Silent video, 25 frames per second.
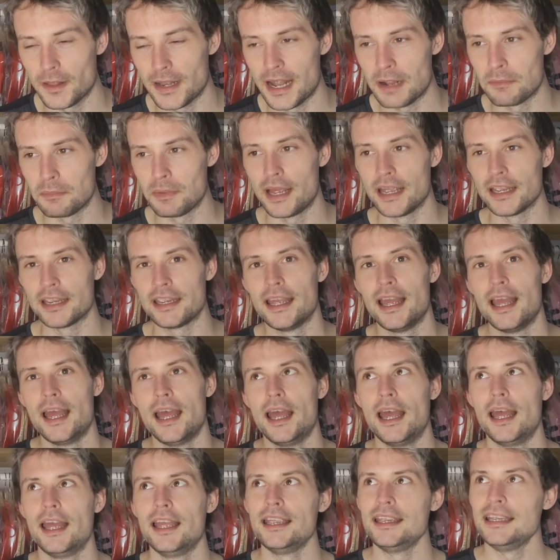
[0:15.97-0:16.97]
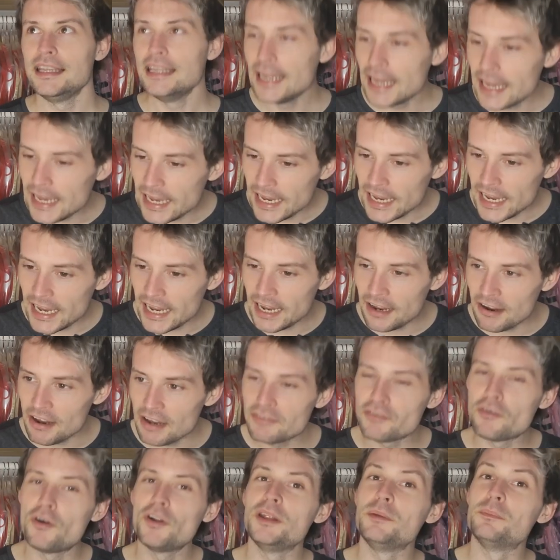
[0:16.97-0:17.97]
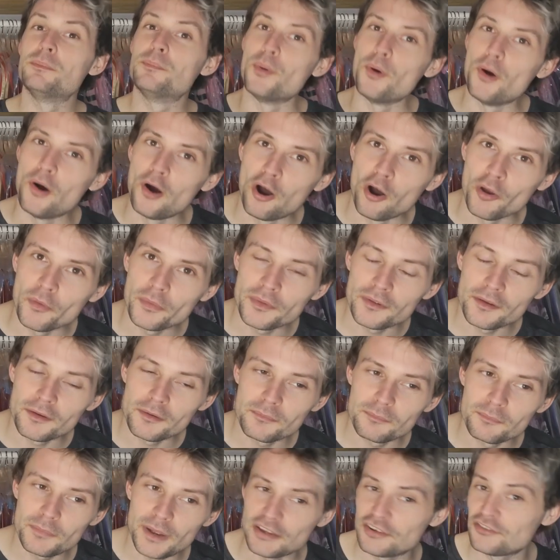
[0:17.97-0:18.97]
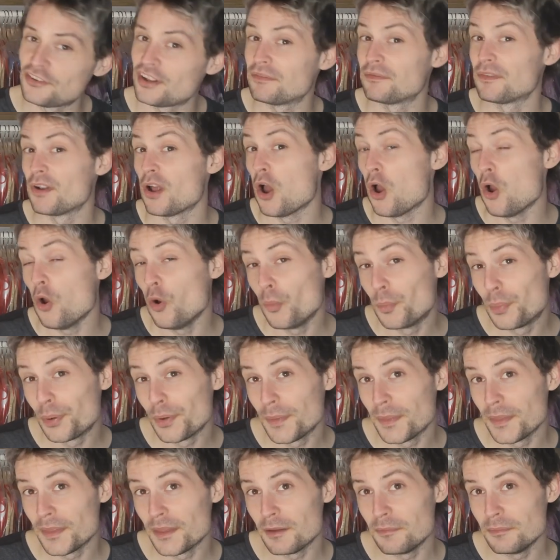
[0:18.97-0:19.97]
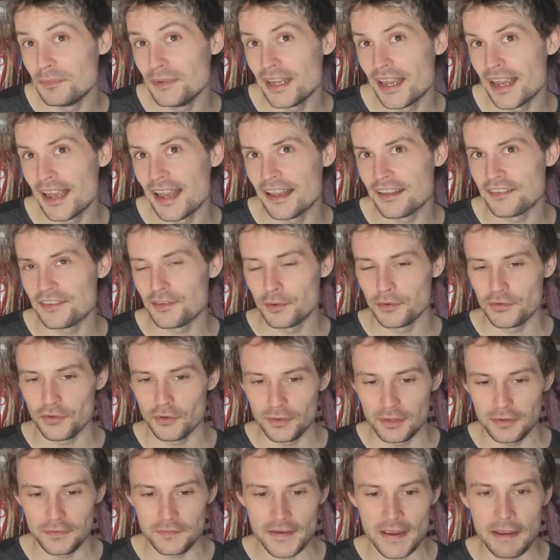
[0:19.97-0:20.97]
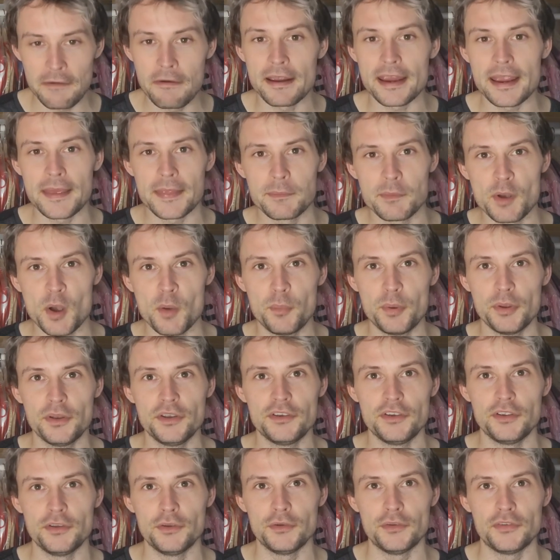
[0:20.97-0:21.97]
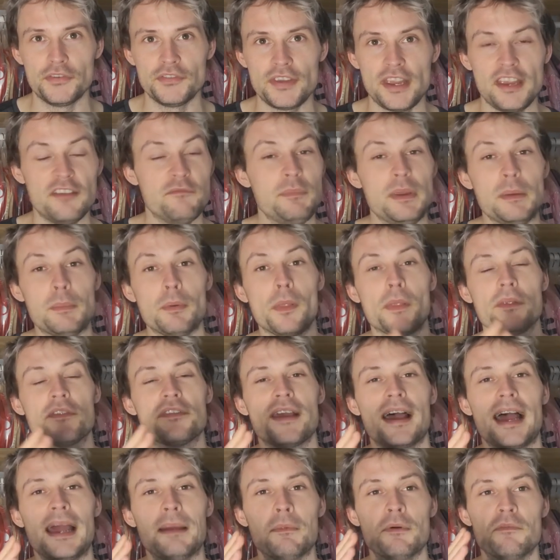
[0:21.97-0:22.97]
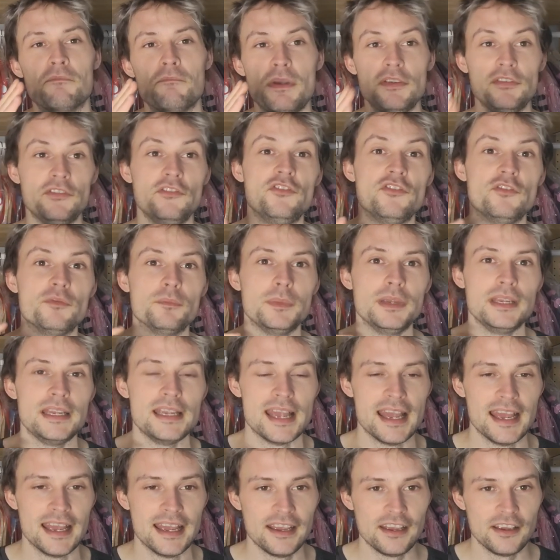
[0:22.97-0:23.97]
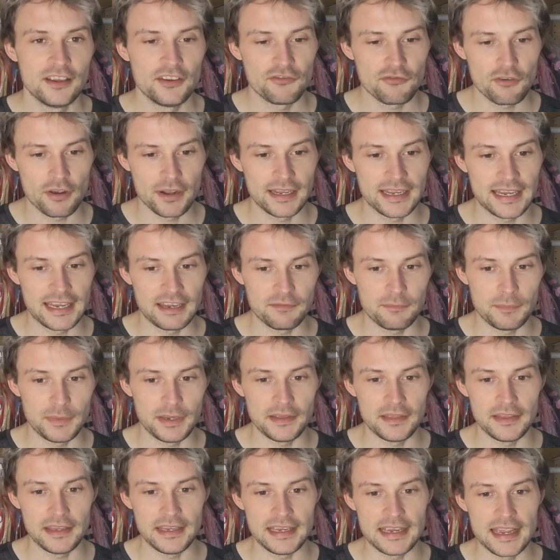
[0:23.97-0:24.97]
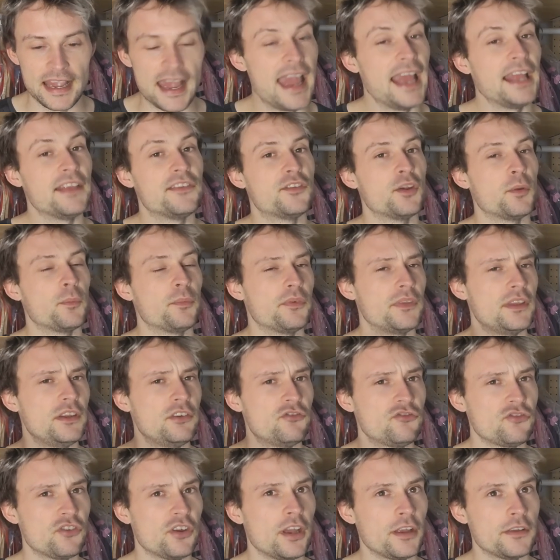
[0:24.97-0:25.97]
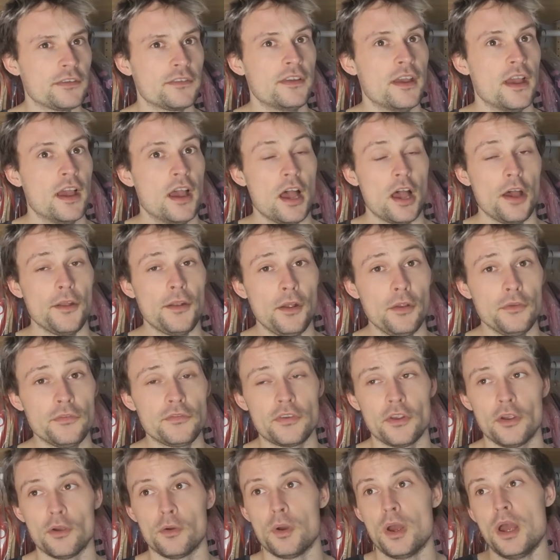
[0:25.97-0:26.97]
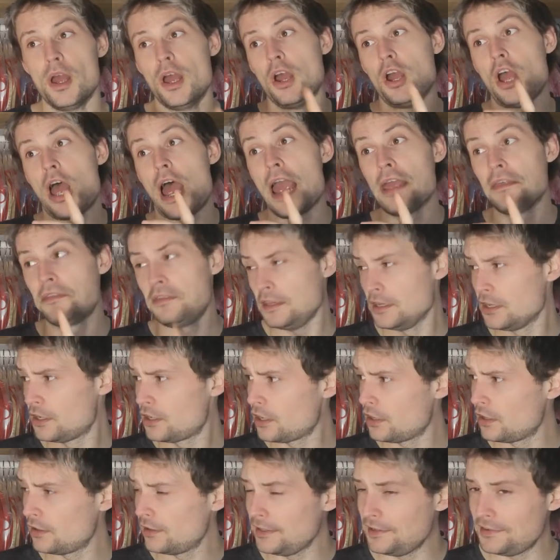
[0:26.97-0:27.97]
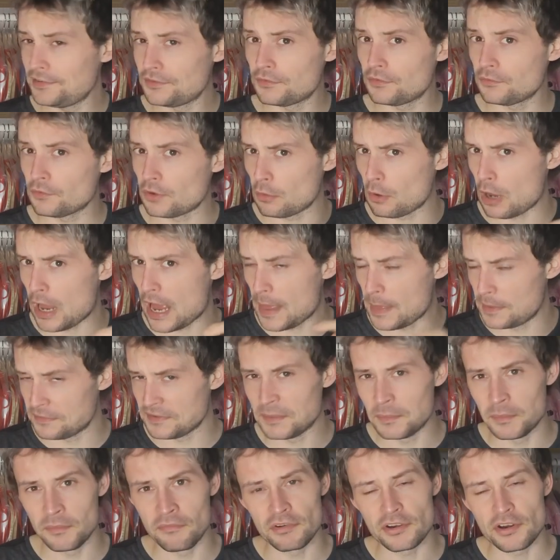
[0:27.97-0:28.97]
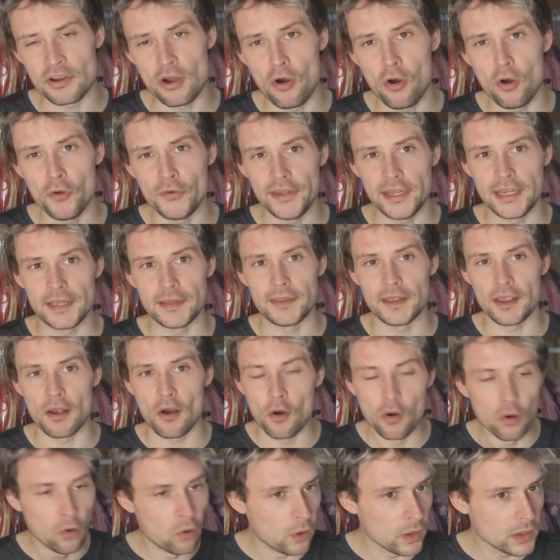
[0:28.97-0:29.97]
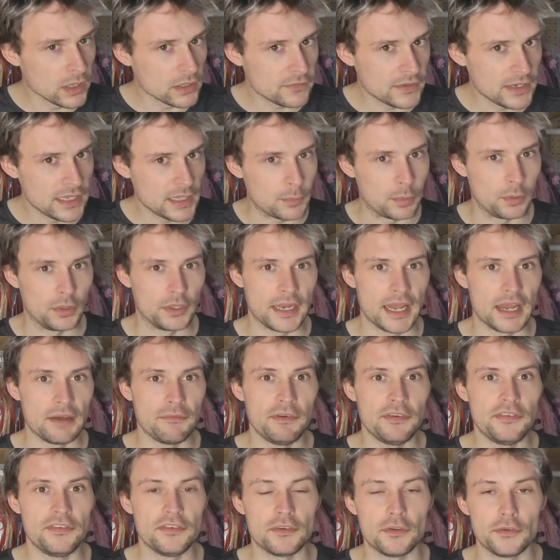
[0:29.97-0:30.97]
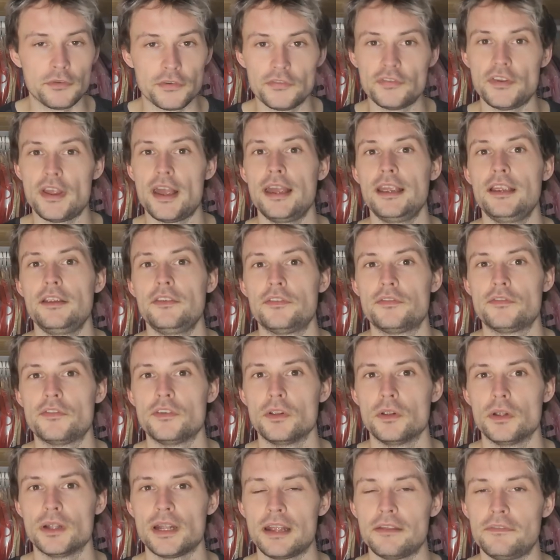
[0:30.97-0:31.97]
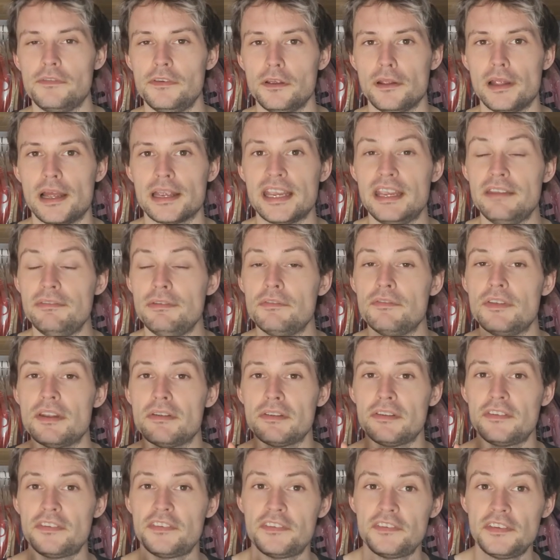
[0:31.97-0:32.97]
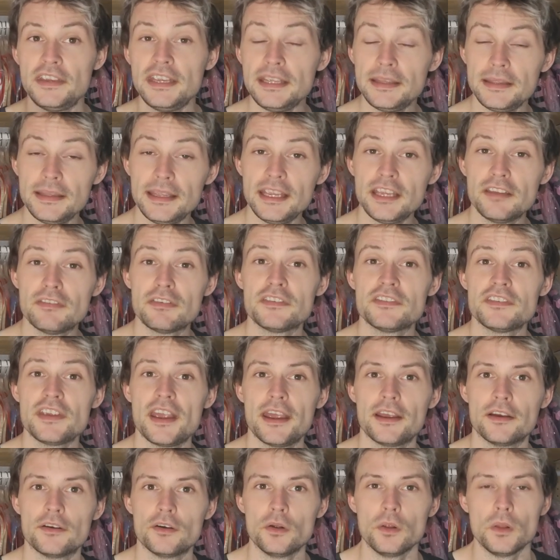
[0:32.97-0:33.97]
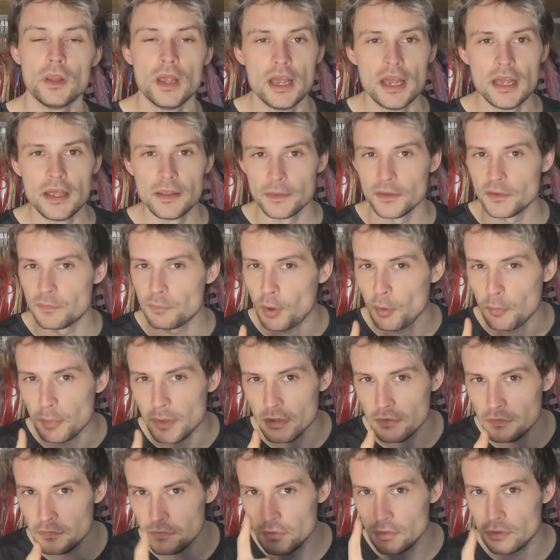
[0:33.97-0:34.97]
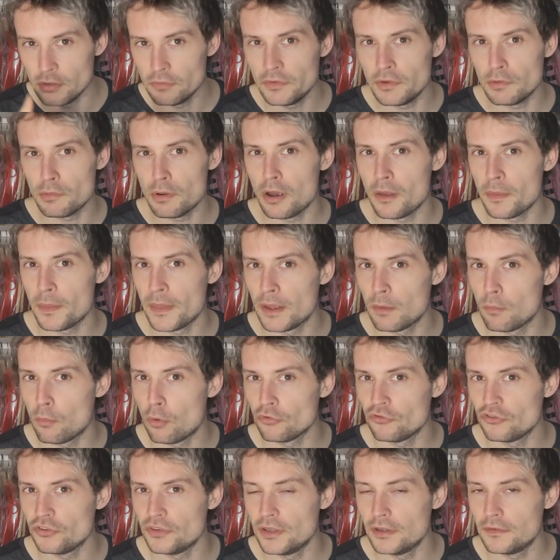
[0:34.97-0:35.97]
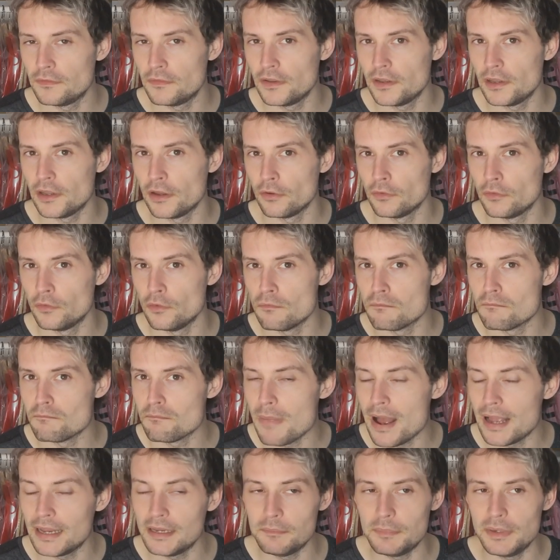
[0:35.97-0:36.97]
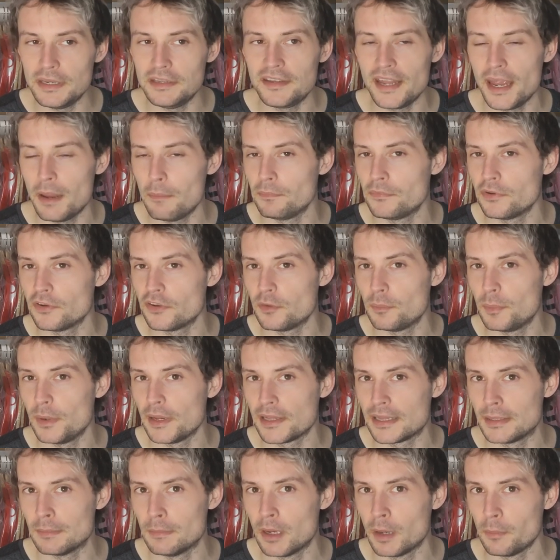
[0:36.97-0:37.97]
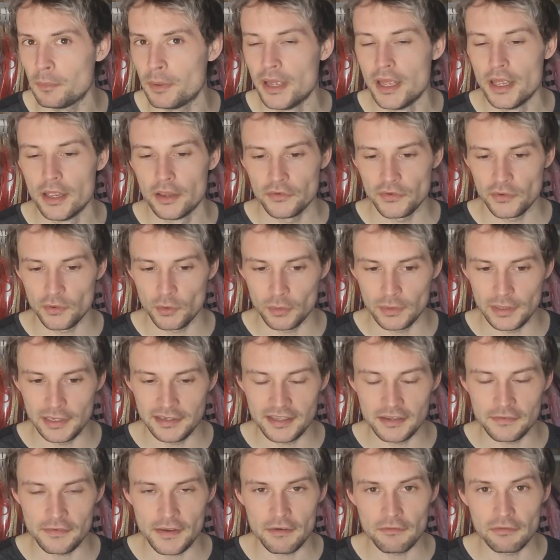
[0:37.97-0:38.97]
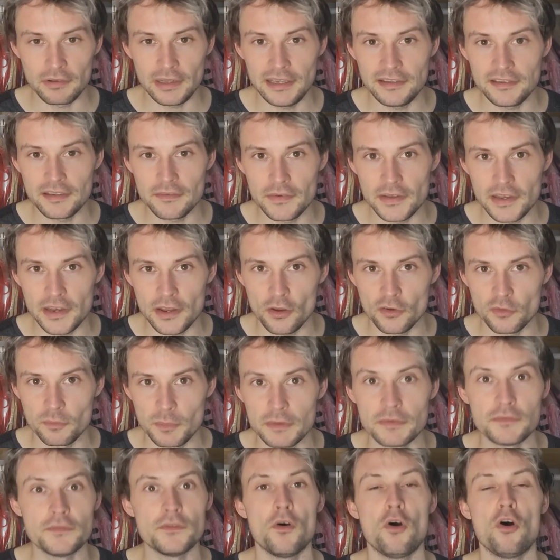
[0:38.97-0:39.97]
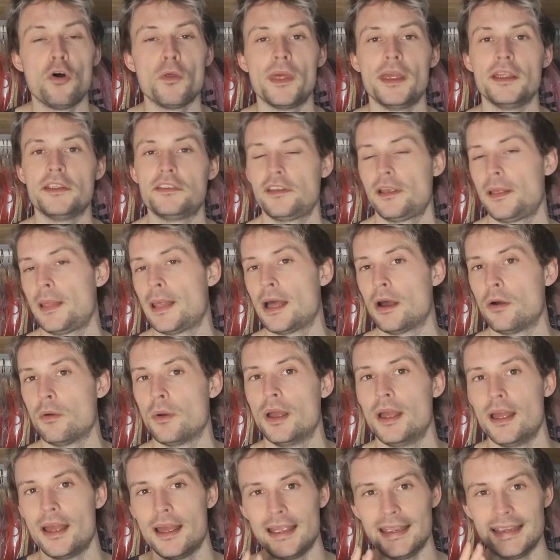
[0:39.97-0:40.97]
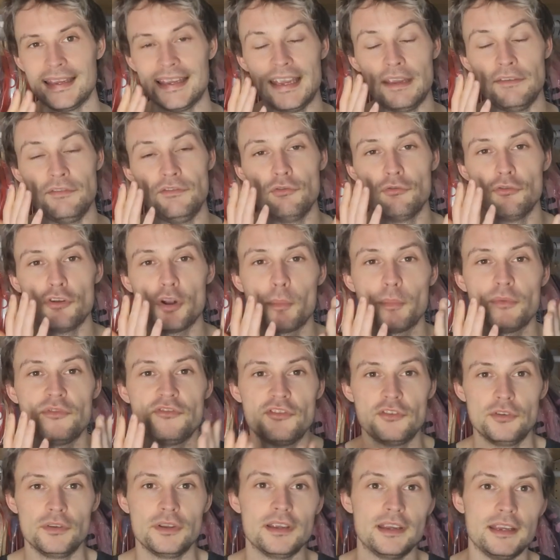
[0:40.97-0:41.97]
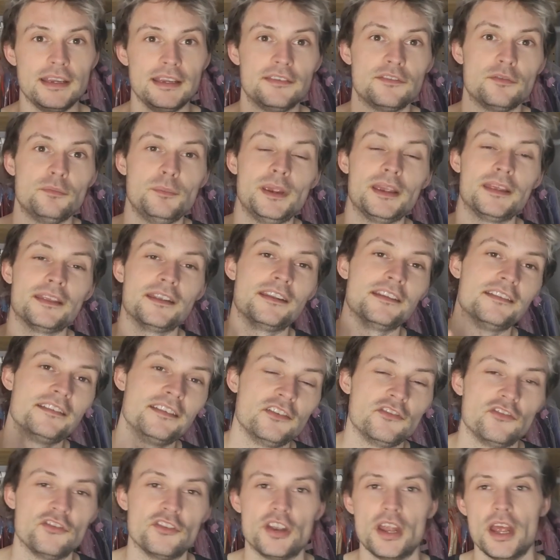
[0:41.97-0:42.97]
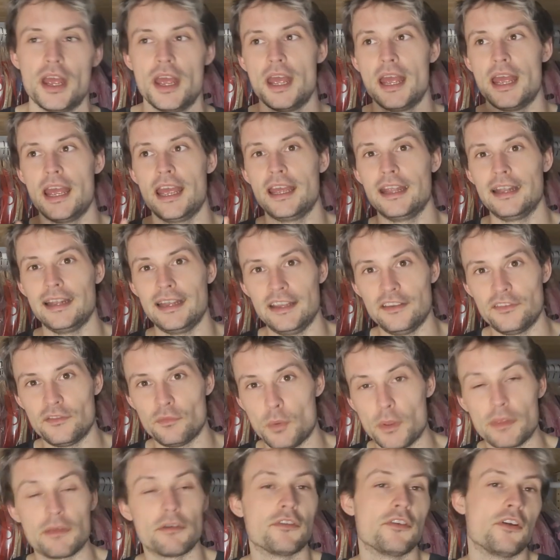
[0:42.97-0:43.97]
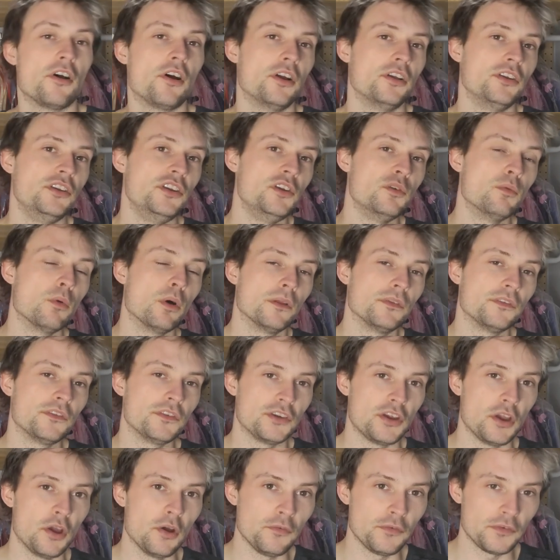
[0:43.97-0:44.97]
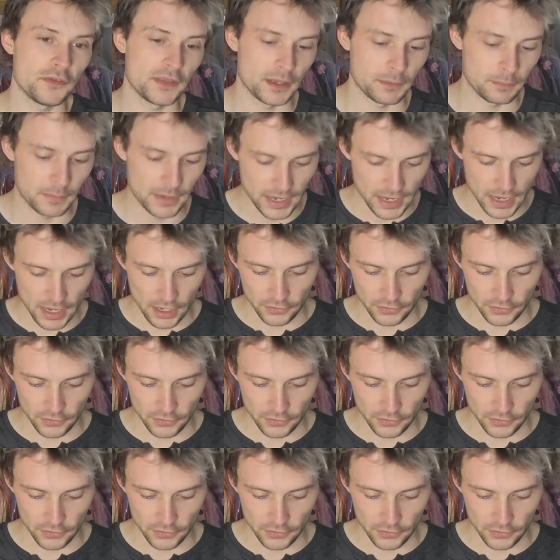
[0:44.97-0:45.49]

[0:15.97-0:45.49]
And I'm like, yeah, I've already bought them, but I just haven't opened them yet. So it's only fair I get them open to save people the time of messaging me trying to give me the uh, heads up for these shirts. And also, I think at least at the time of recording, they're all available in every single size still. And I feel like if you've never seen these for sale, there's probably a few of you out there watching these videos who might be tempted to pick them up. So at least if I release the videos before they sell out, it gives you an opportunity to make the decision at least whether or not you want to go for them.